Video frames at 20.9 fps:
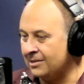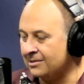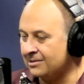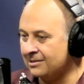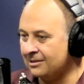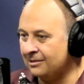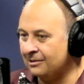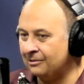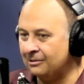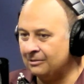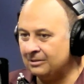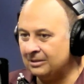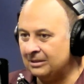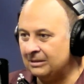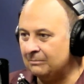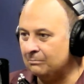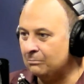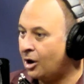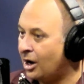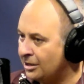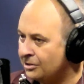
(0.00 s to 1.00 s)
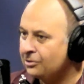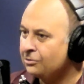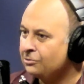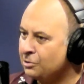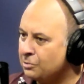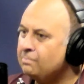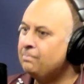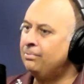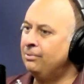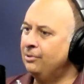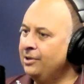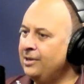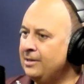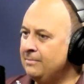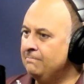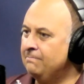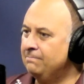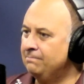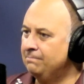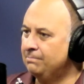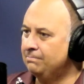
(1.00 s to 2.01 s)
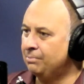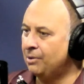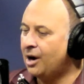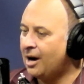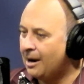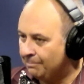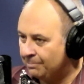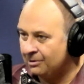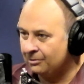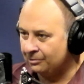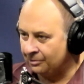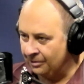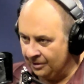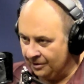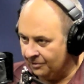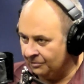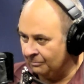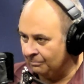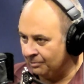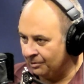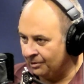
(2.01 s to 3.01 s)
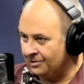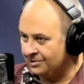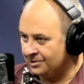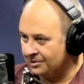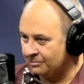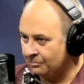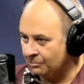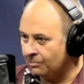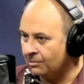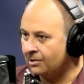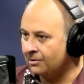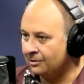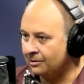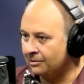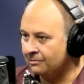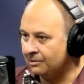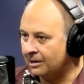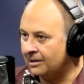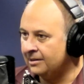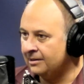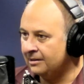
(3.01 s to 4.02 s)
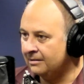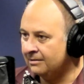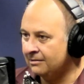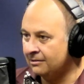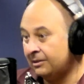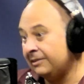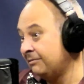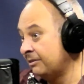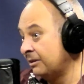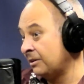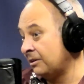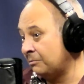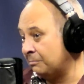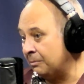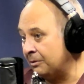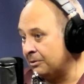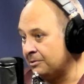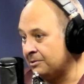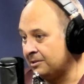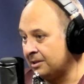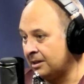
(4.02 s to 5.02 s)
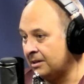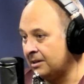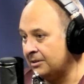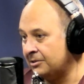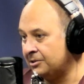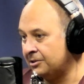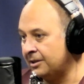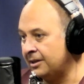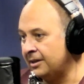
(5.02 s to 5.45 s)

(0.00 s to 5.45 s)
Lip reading: So modular is pretty popular in other parts of the world, right? Or even other parts of the country.